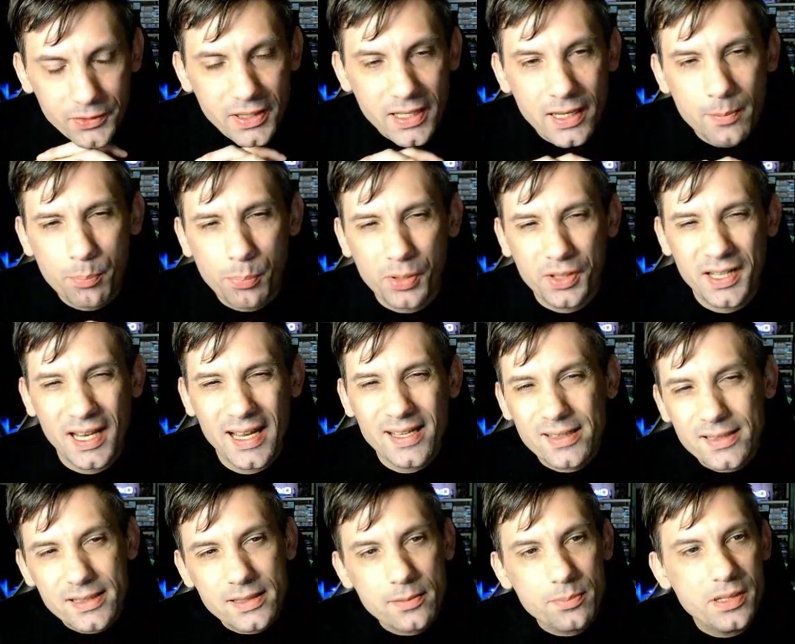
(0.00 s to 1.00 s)
It
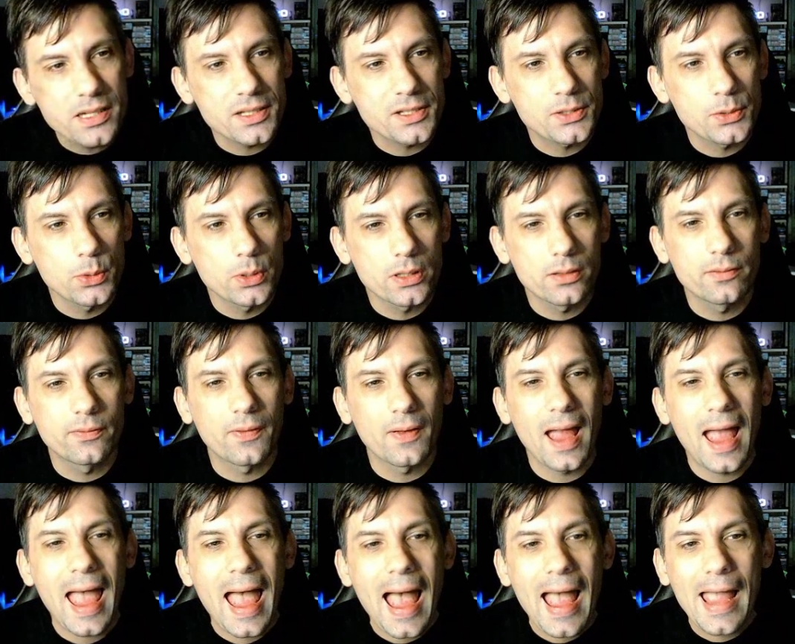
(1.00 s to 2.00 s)
pretends to be a sort of
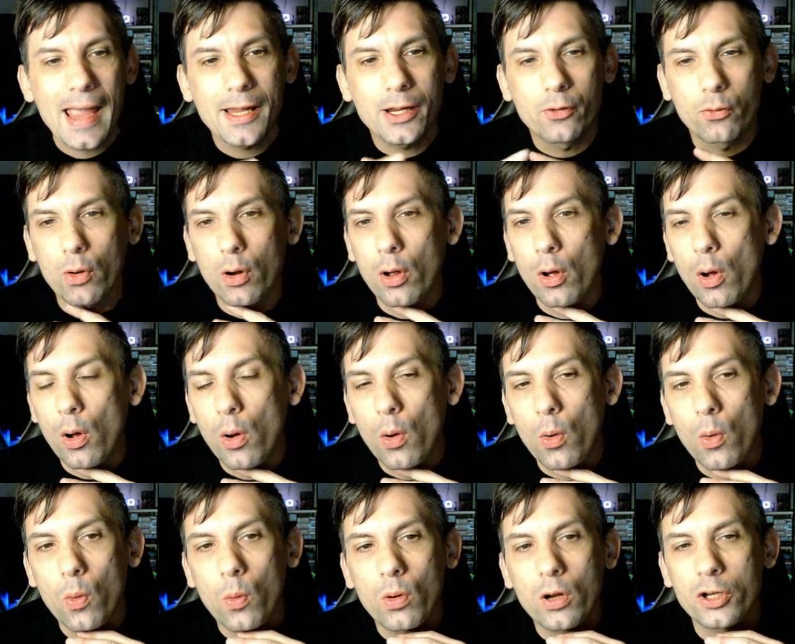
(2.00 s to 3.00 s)

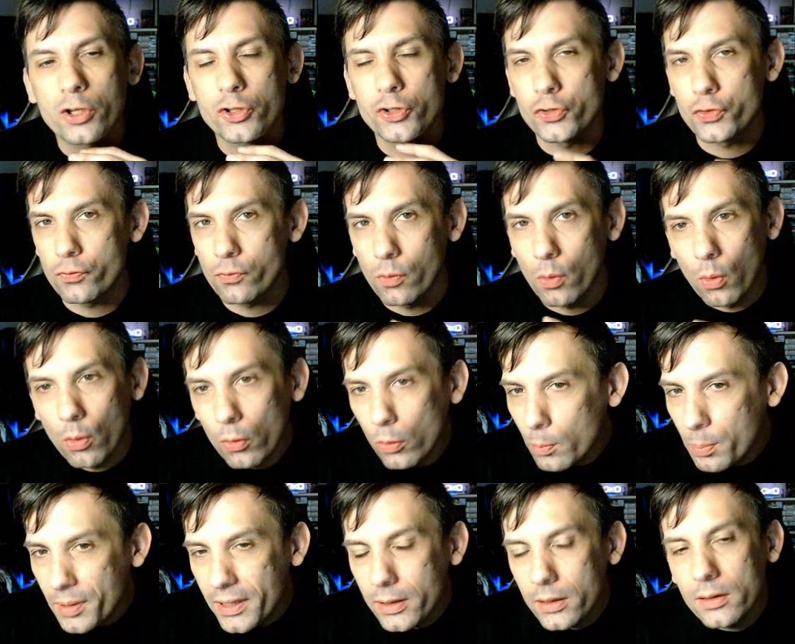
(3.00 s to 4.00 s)
aggro control
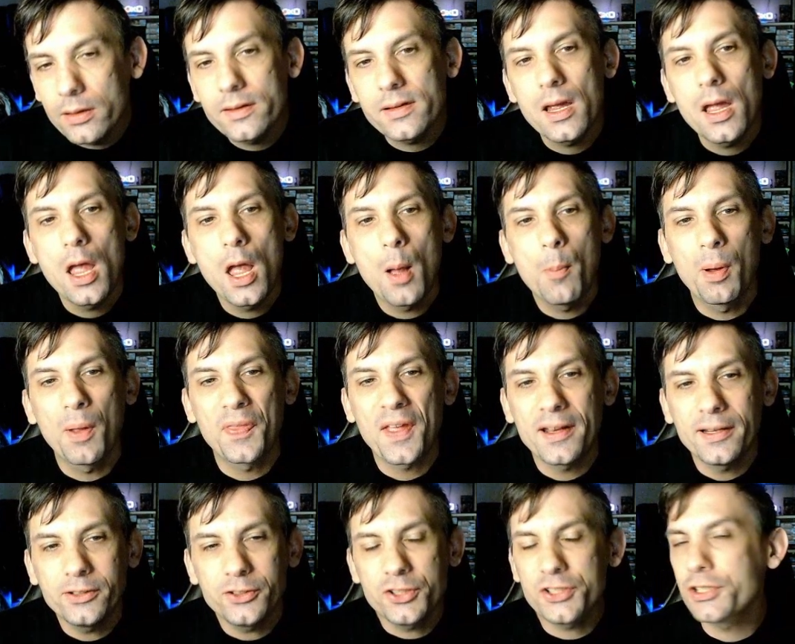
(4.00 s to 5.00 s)
build, but then
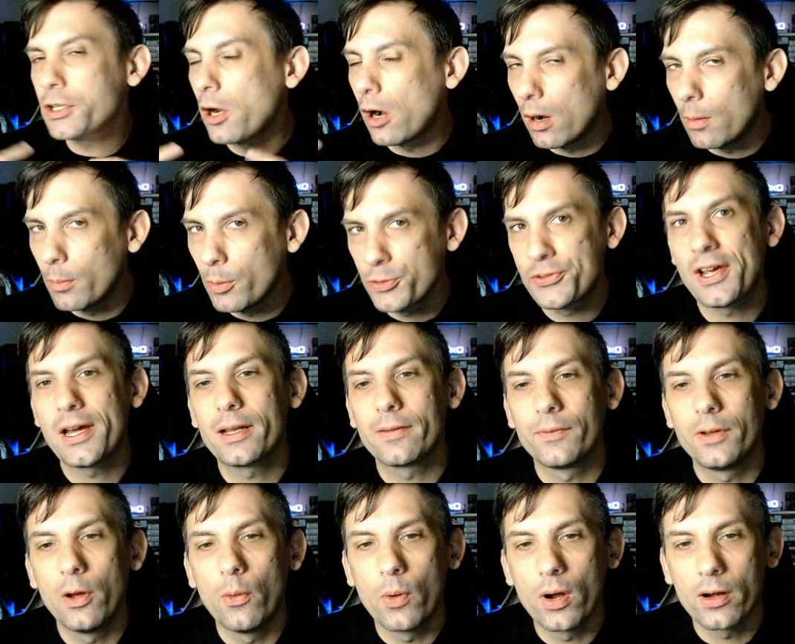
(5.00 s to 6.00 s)
it just combos out of
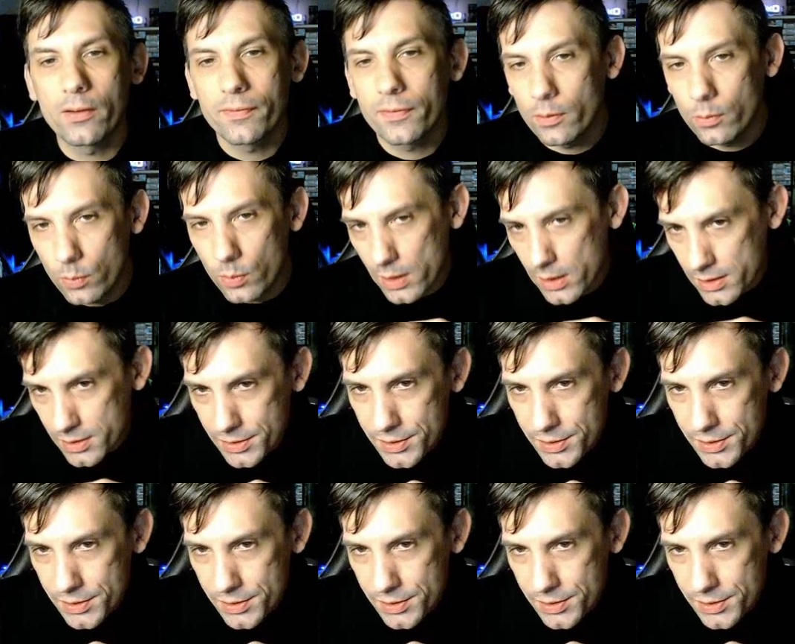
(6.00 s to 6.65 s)
nowhere for wins.